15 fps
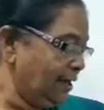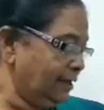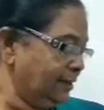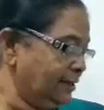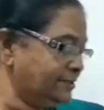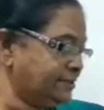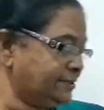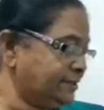
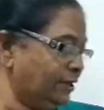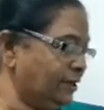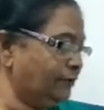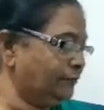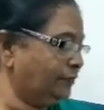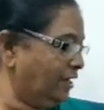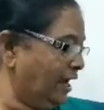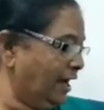Instead
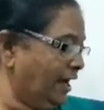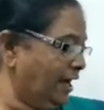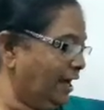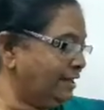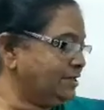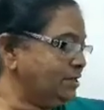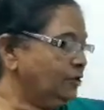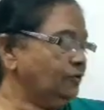of
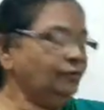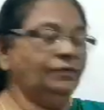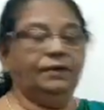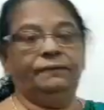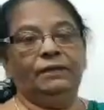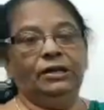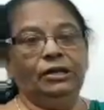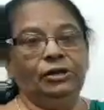that,
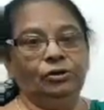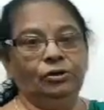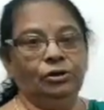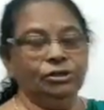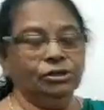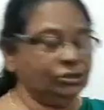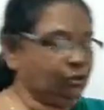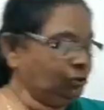we will
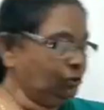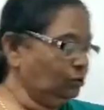use